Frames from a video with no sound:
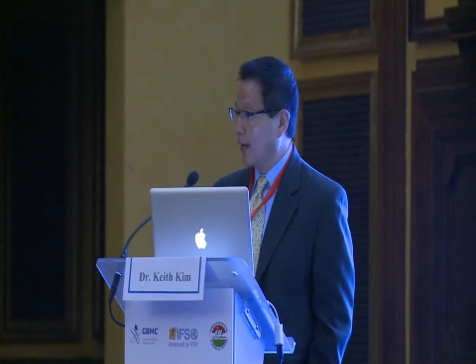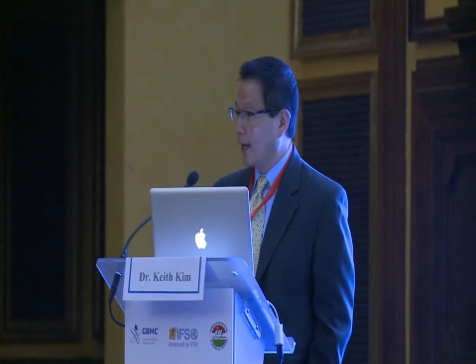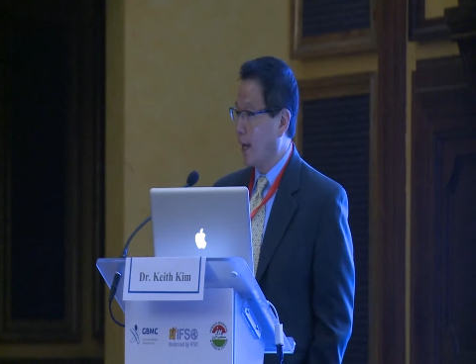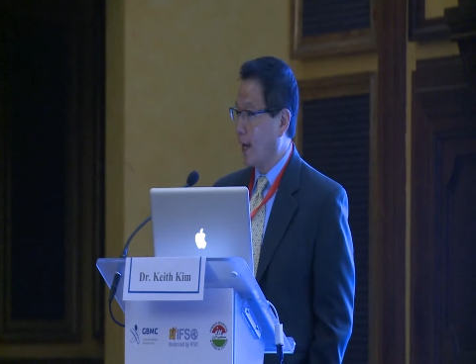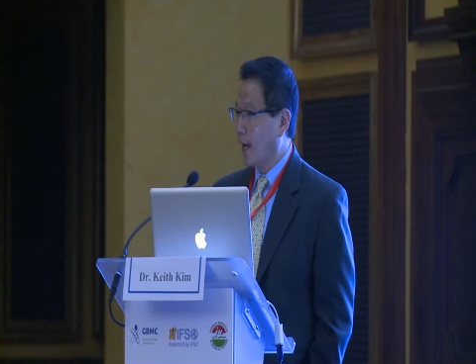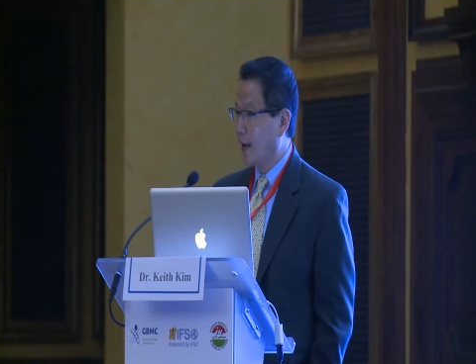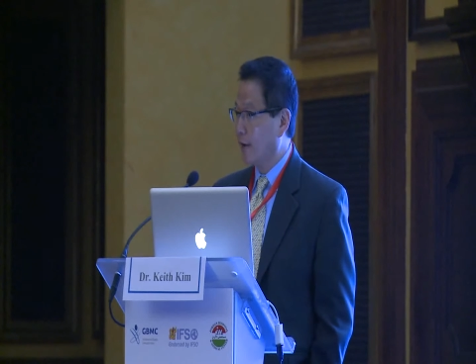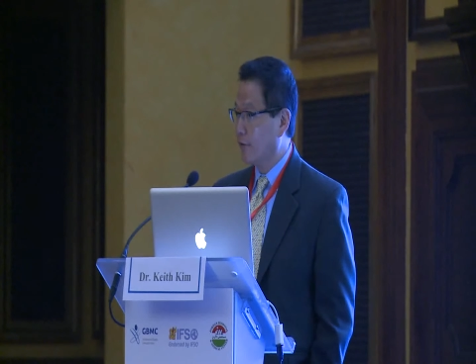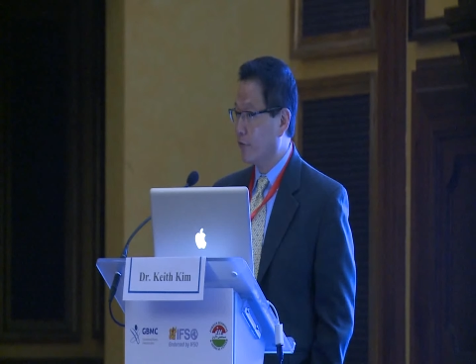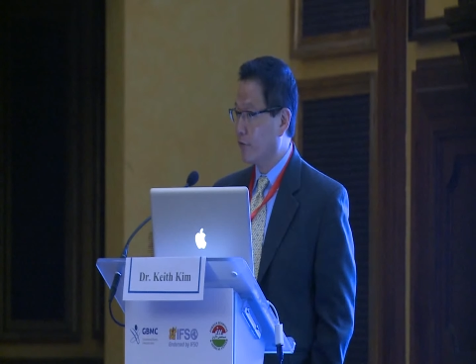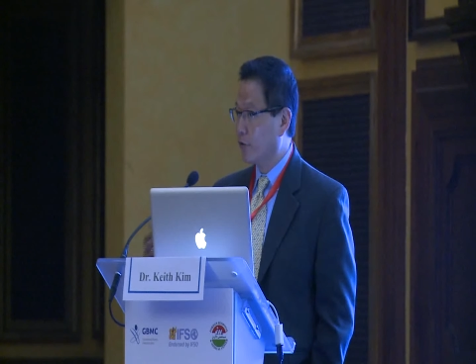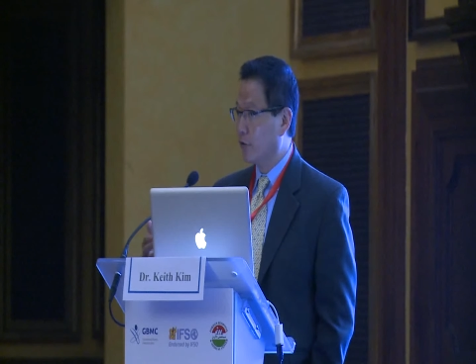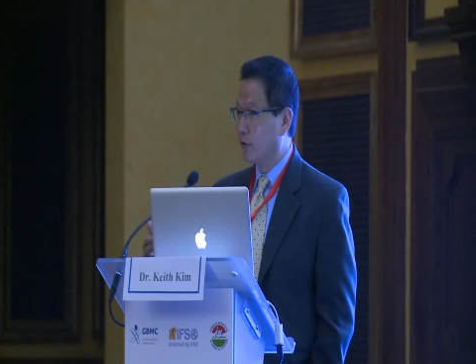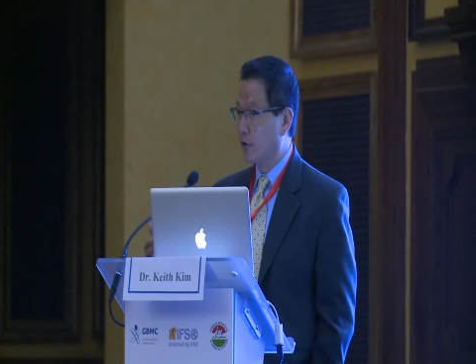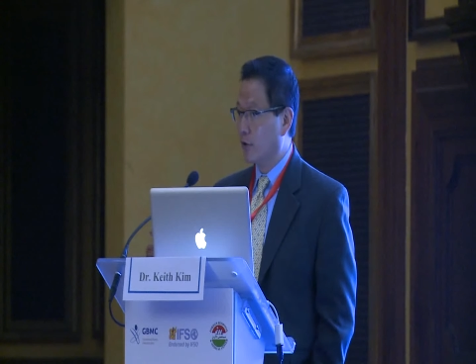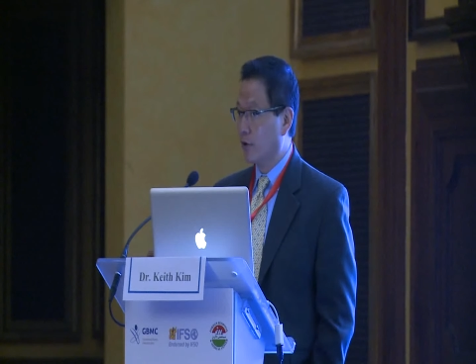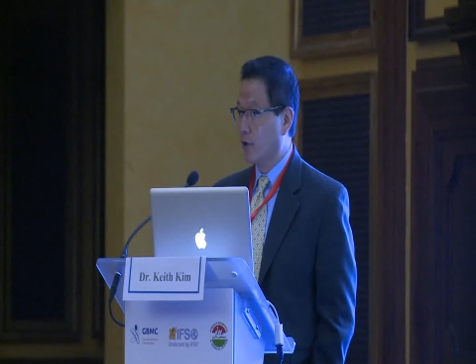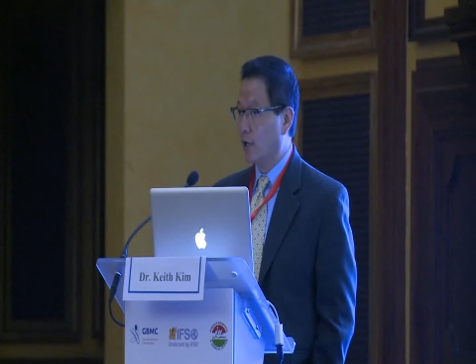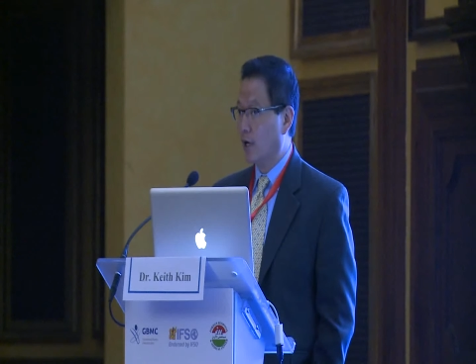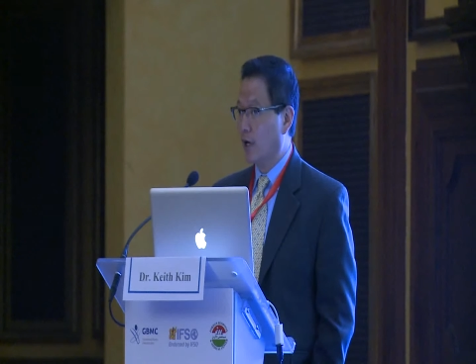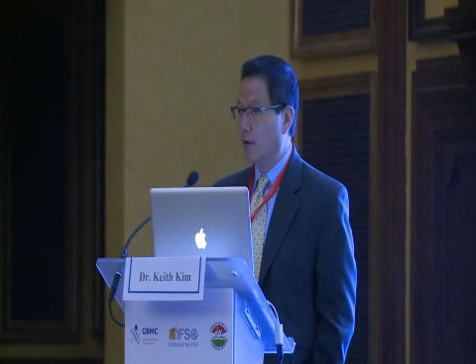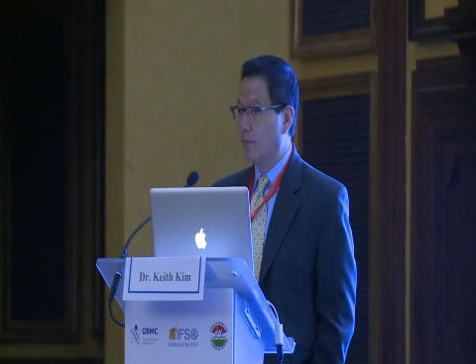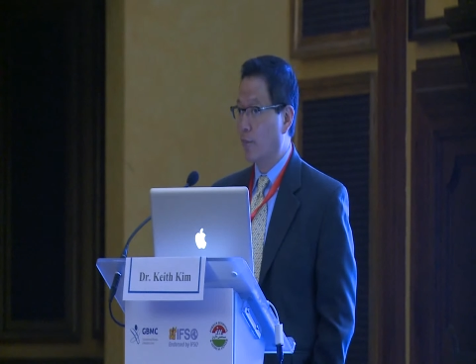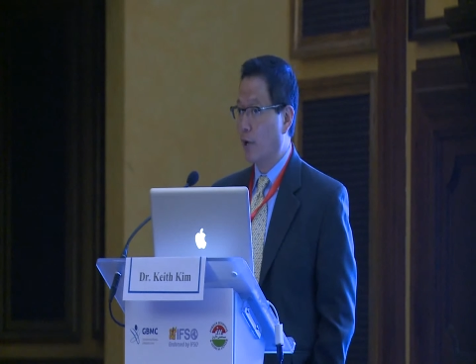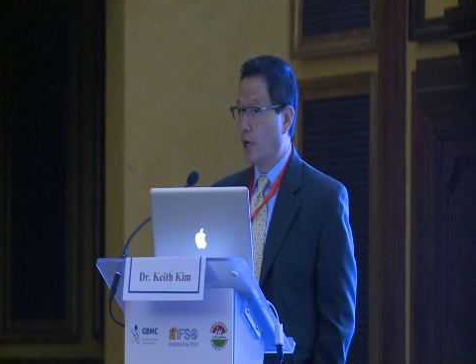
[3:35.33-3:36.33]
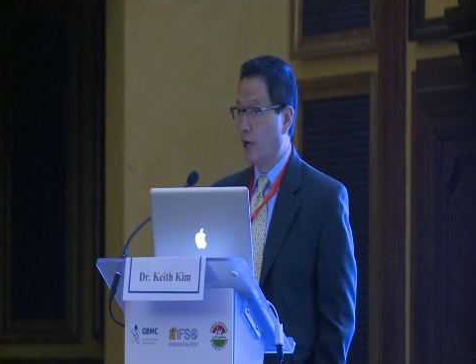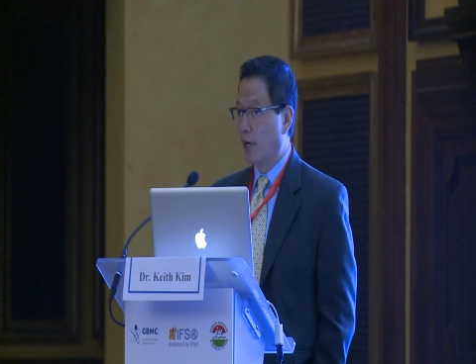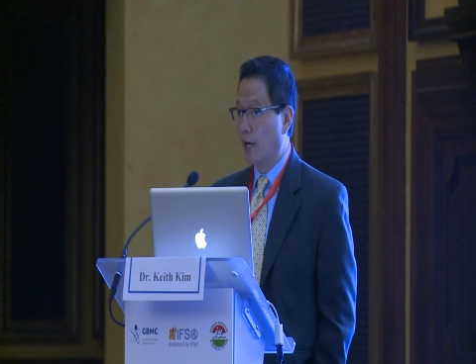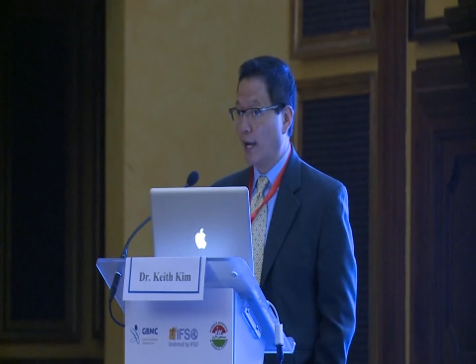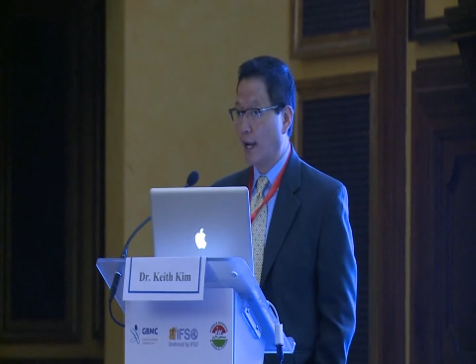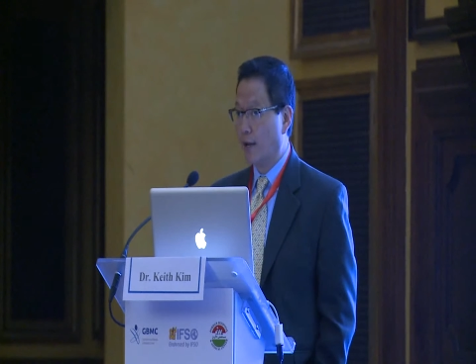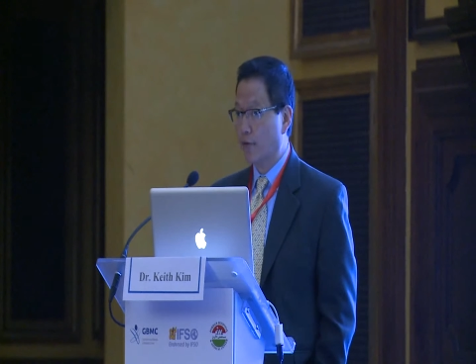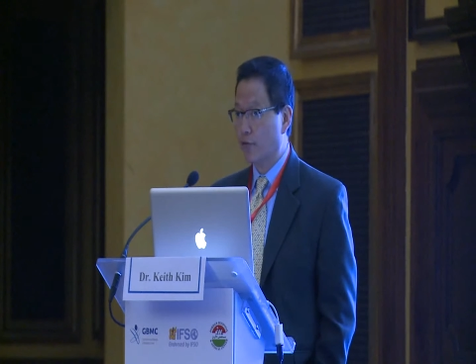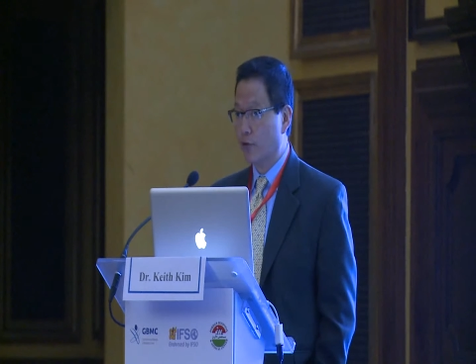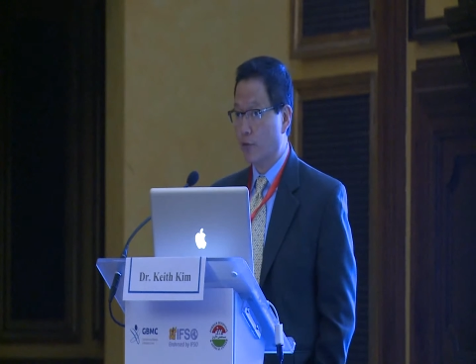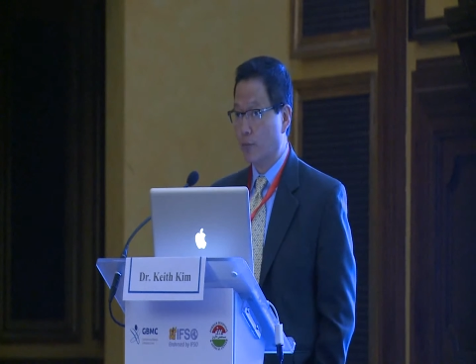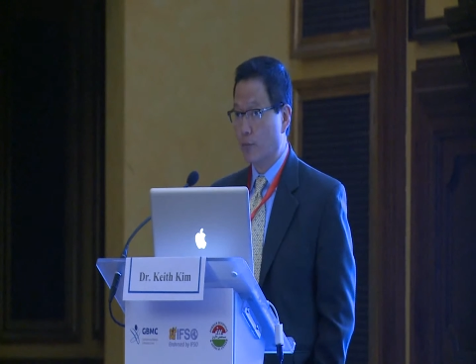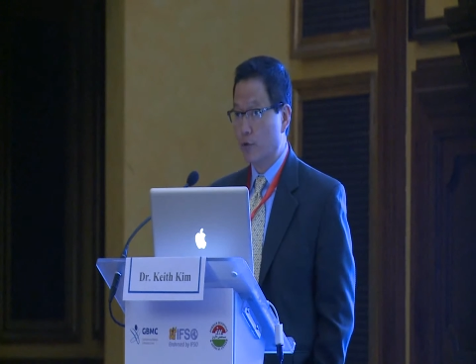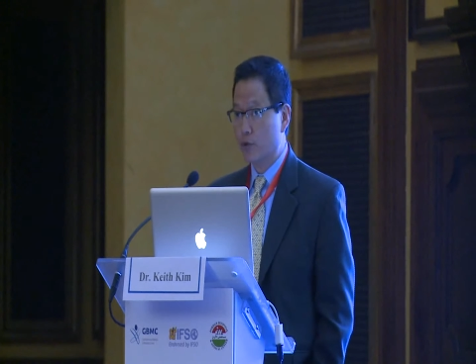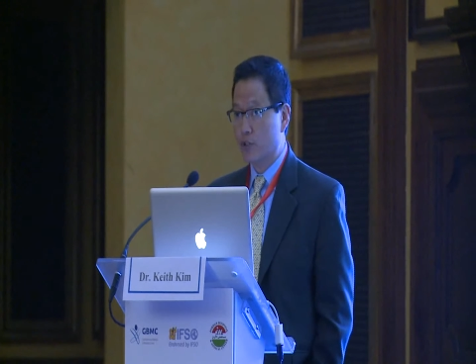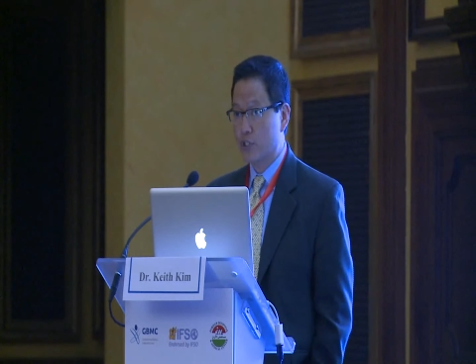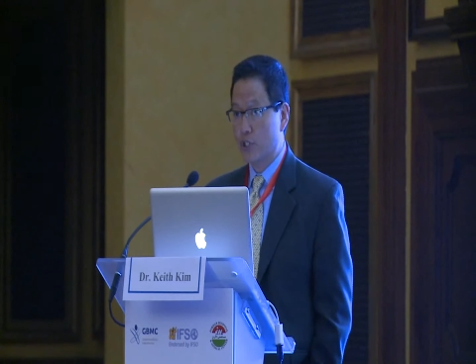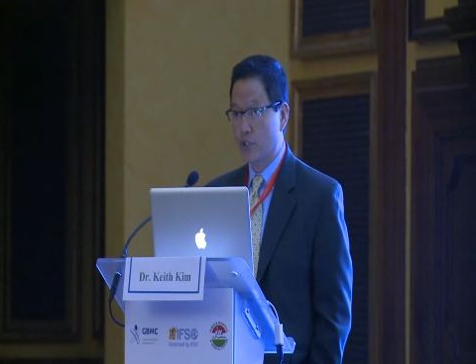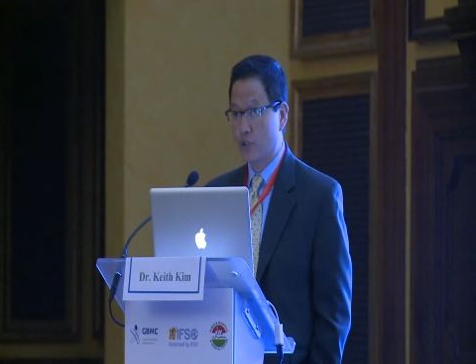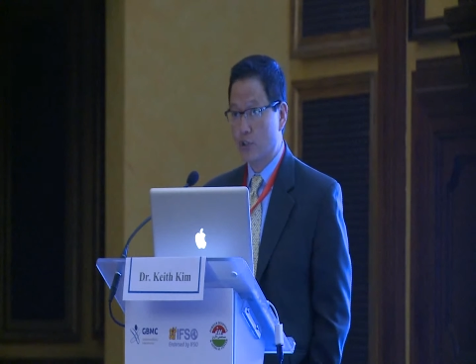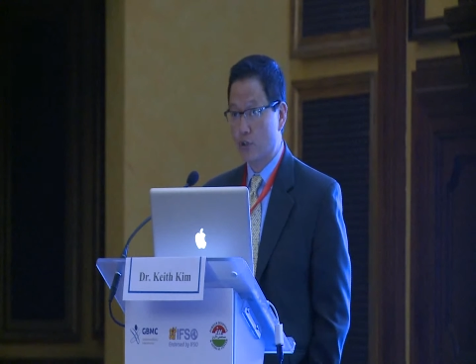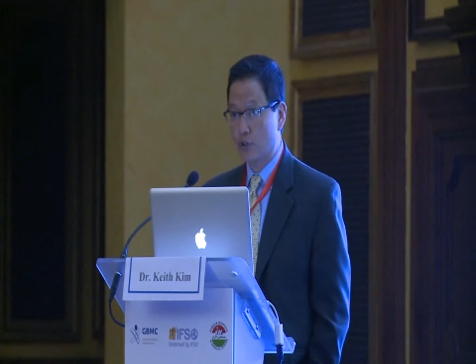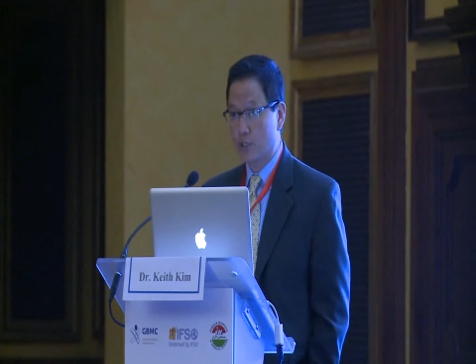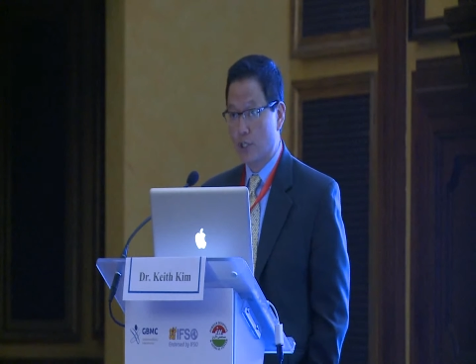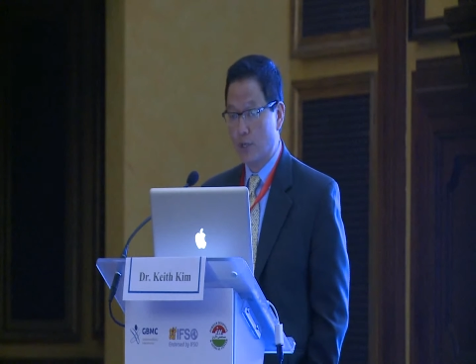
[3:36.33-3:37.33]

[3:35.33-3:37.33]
after a bariatric procedure,